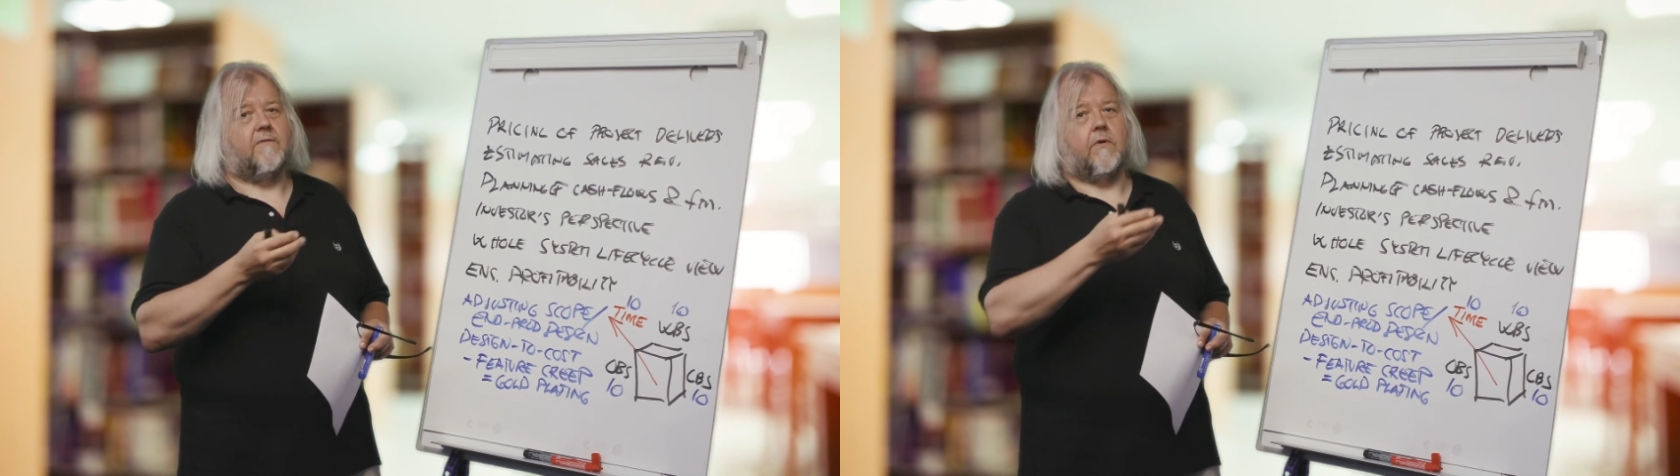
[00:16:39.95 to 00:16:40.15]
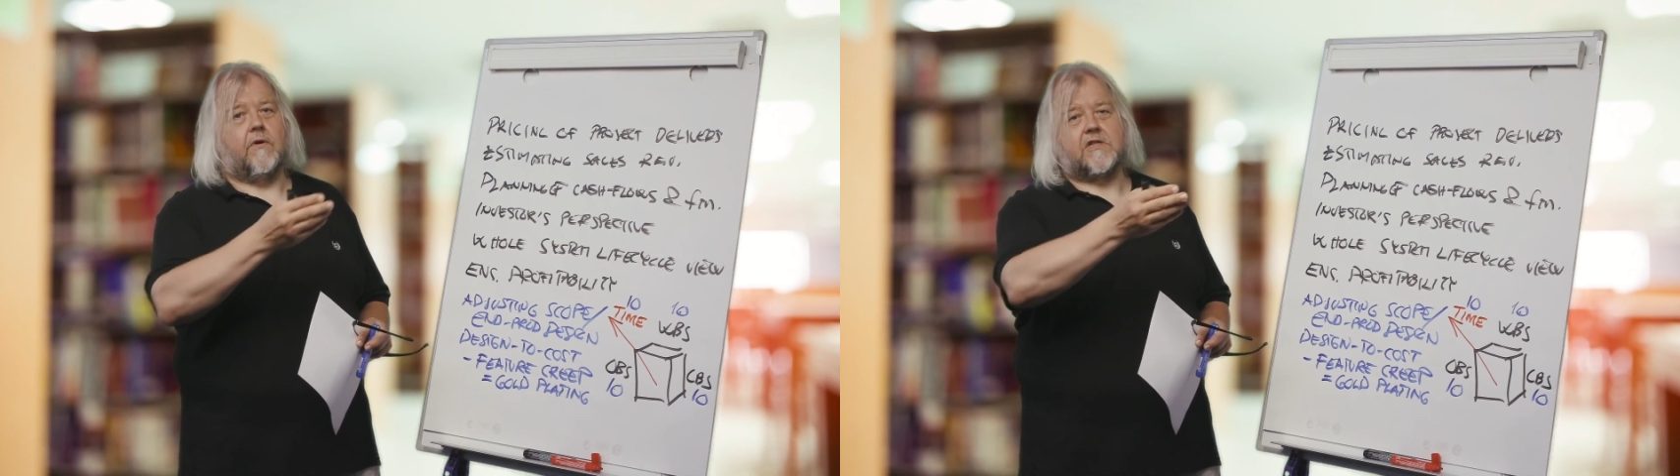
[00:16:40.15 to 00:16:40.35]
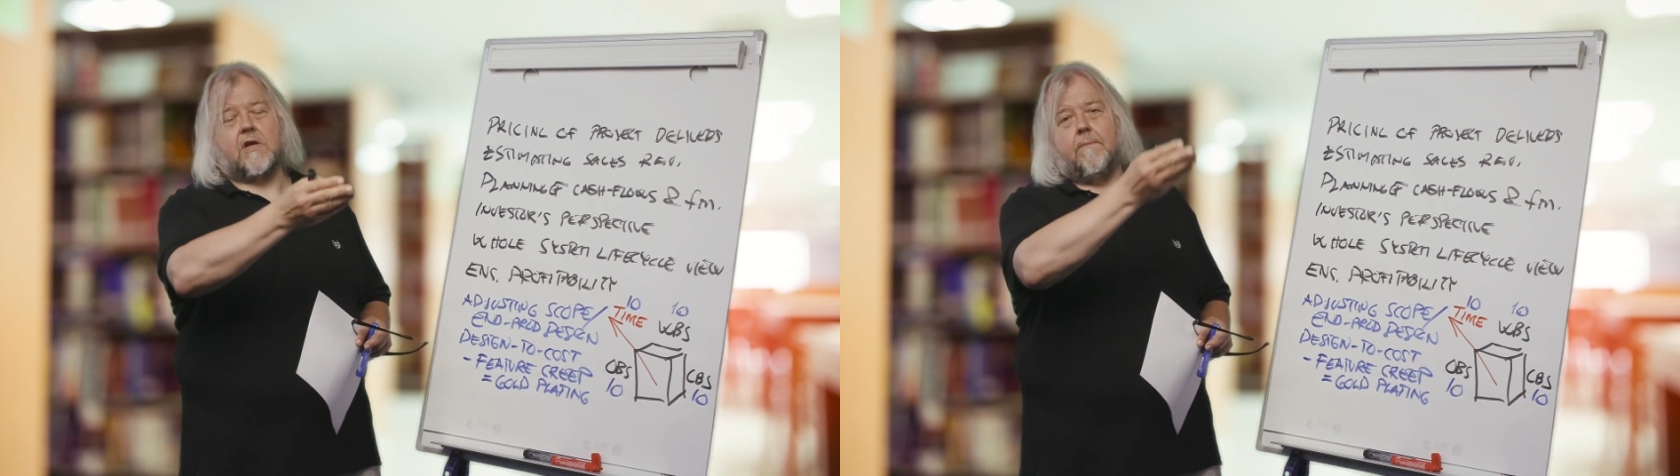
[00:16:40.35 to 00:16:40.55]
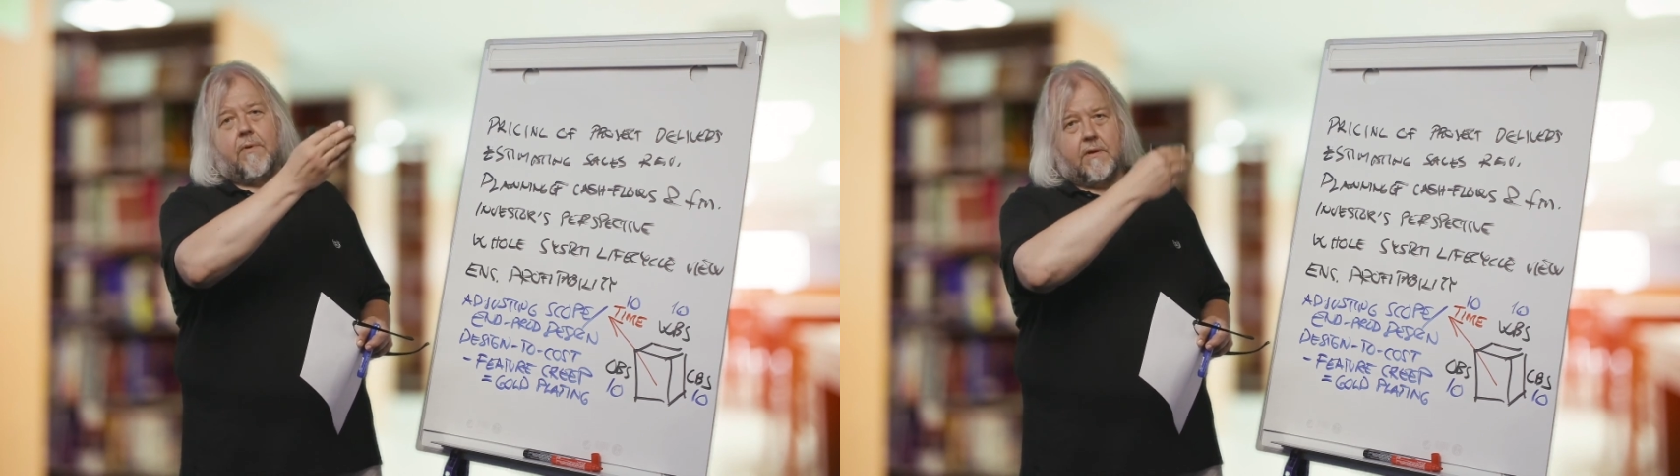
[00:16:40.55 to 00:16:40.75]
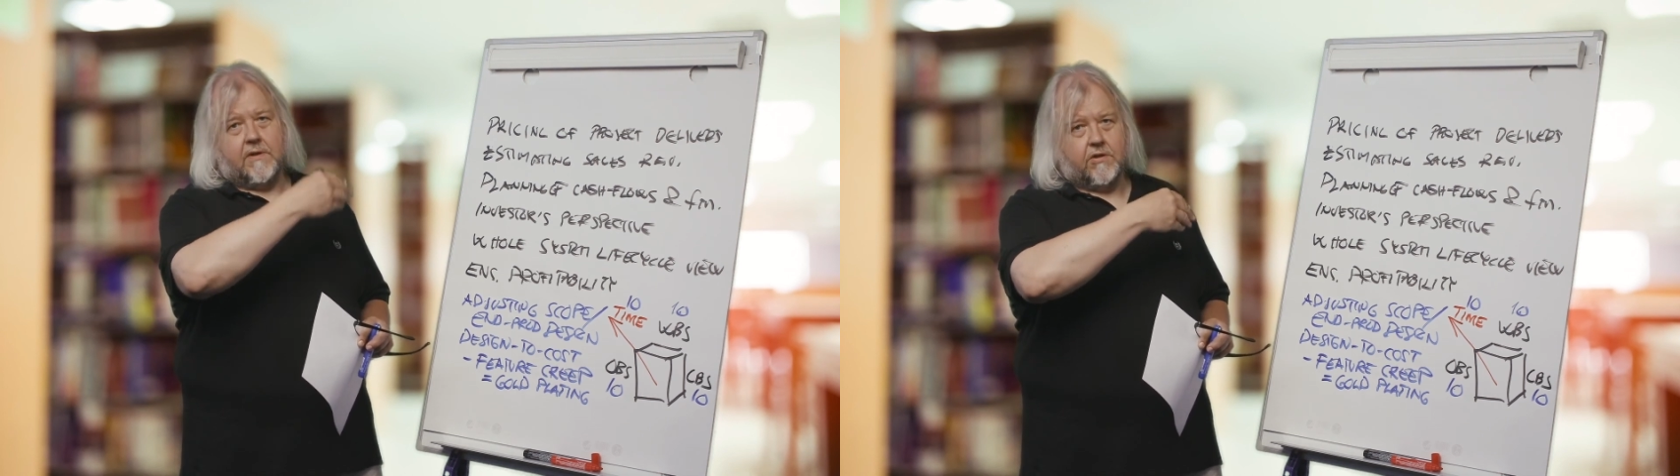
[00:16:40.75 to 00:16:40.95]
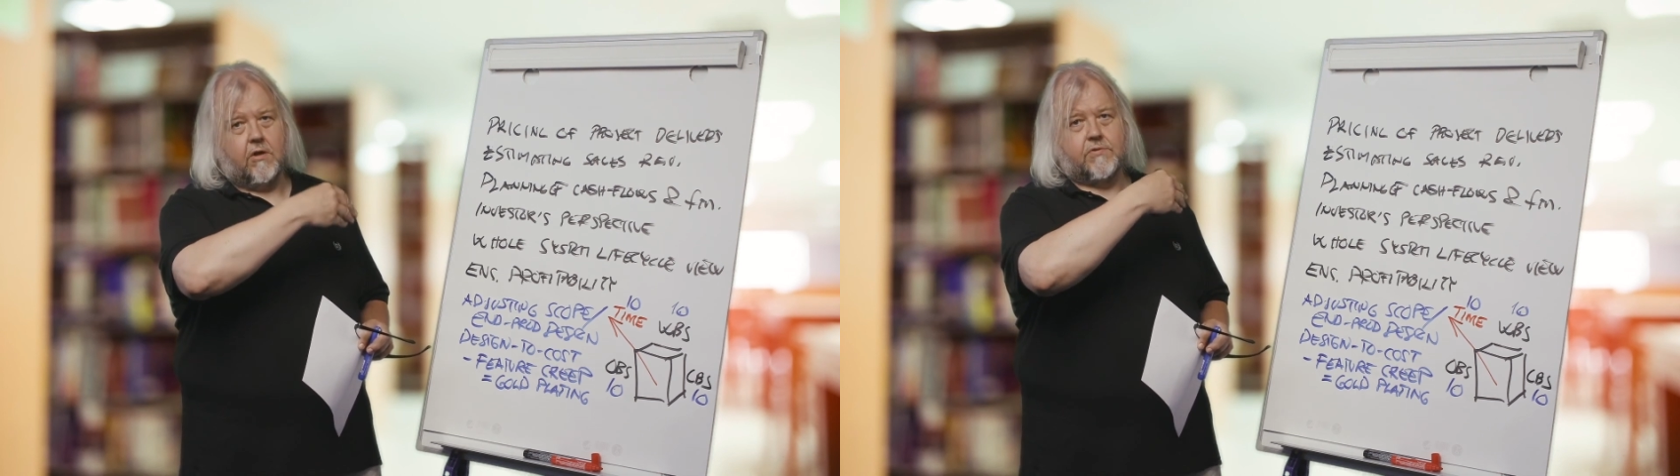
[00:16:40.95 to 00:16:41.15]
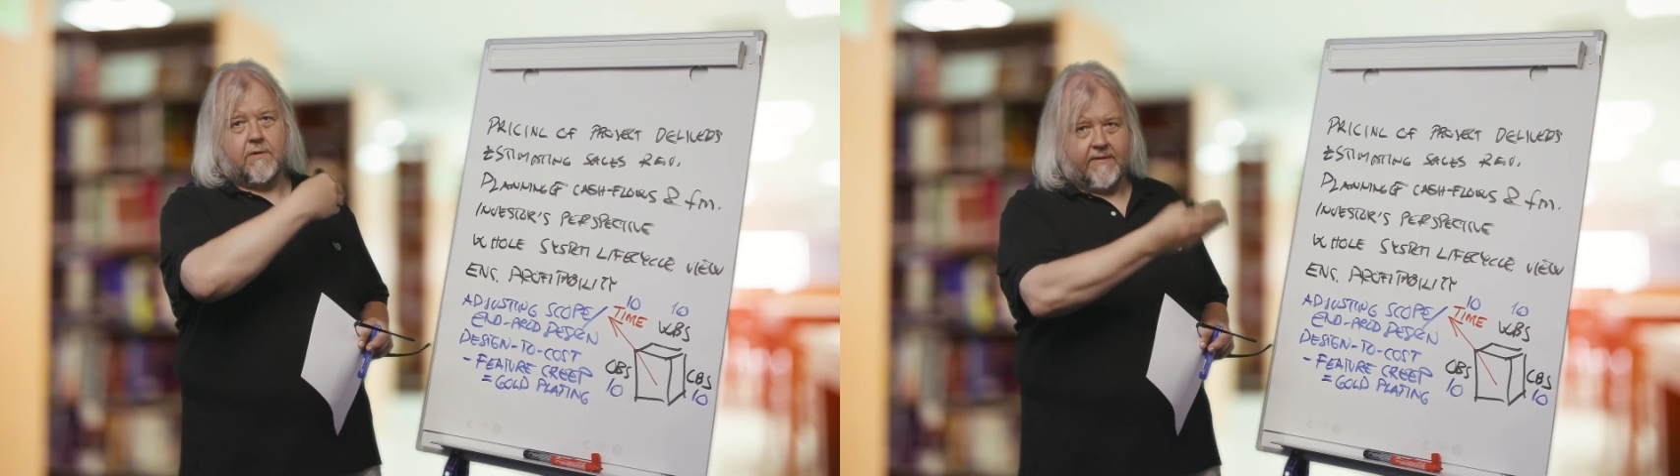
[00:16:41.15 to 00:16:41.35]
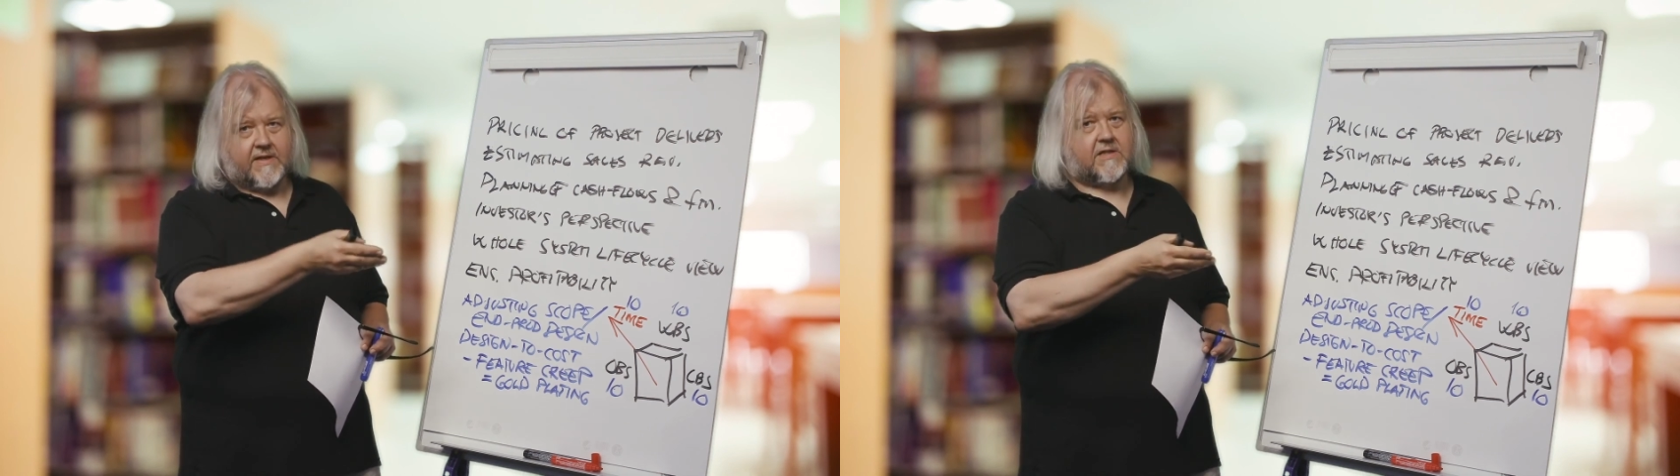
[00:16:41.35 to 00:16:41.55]
for example, in terms
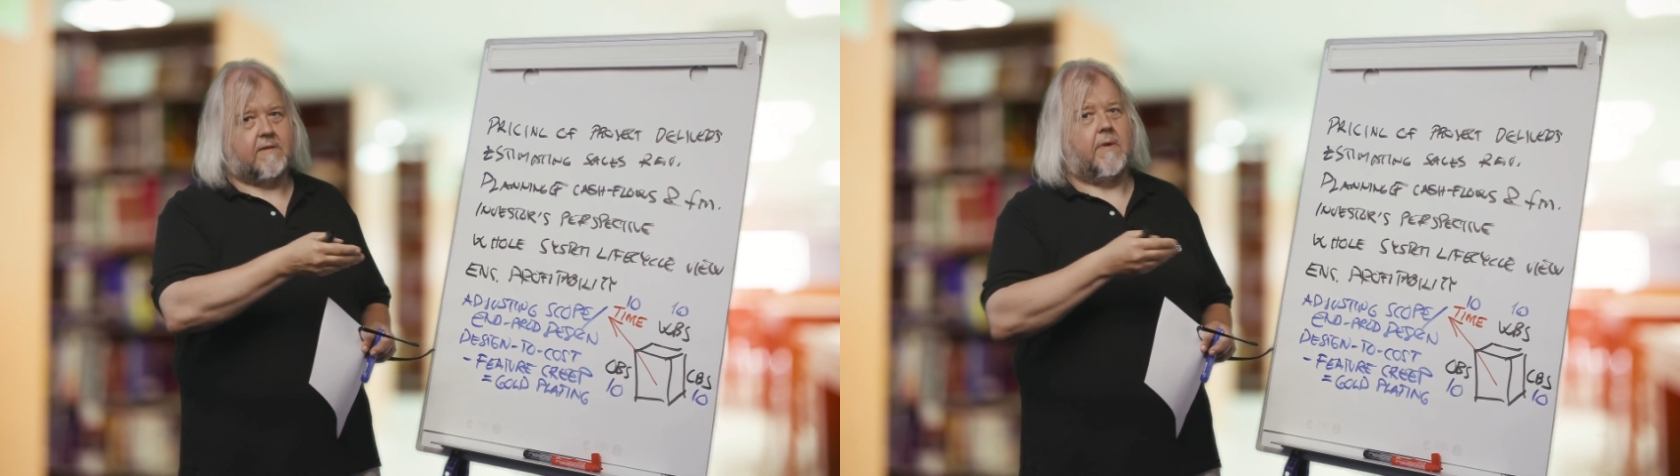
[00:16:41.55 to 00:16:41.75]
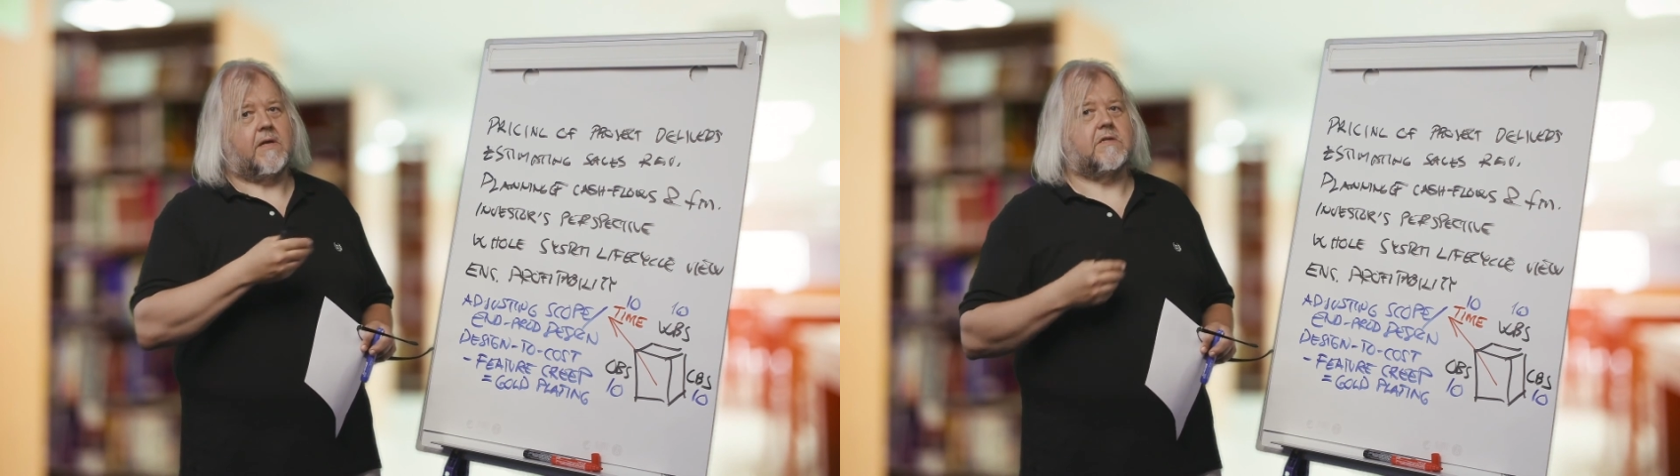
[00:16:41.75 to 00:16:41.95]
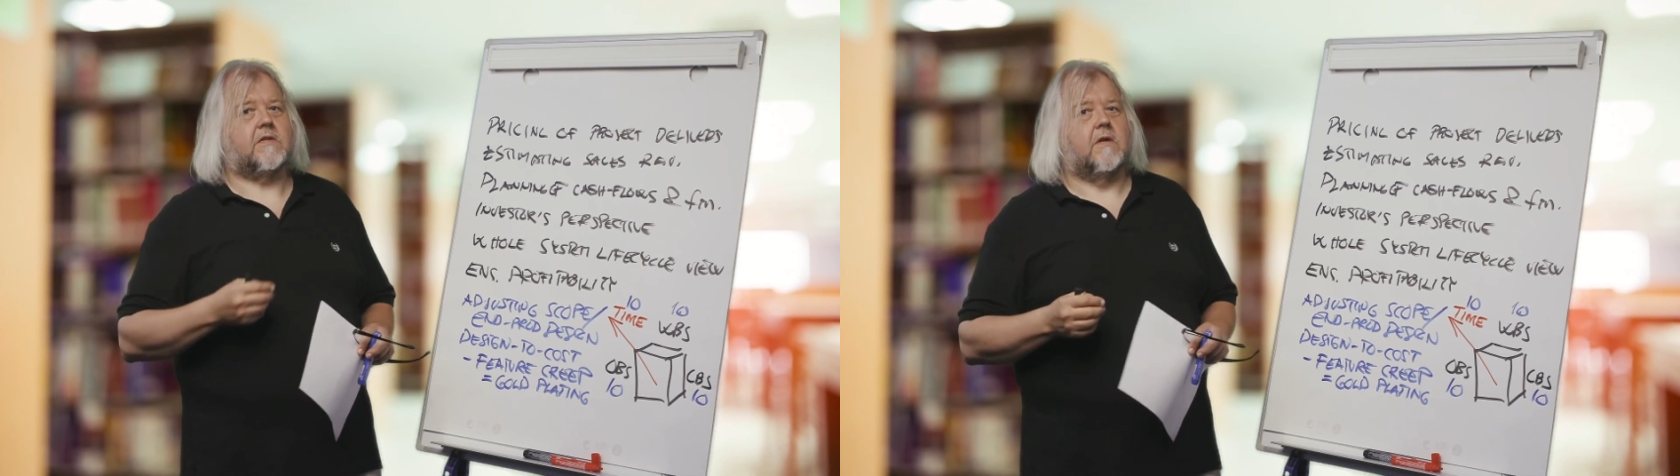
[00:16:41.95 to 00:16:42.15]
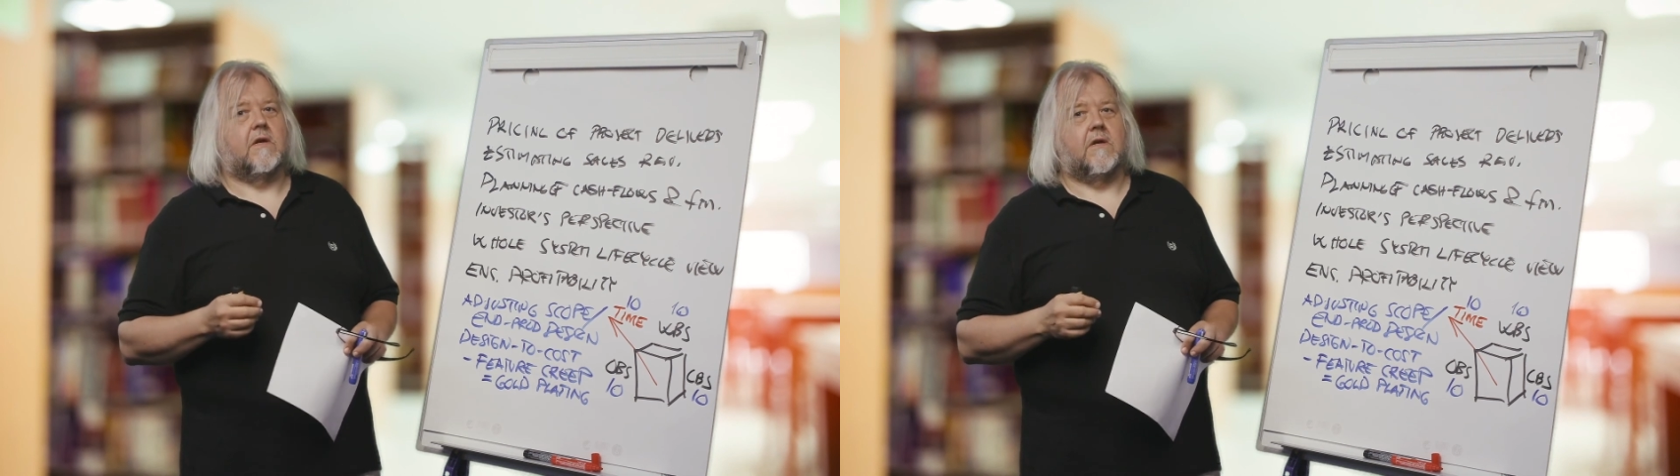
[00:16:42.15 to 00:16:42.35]
of estimates.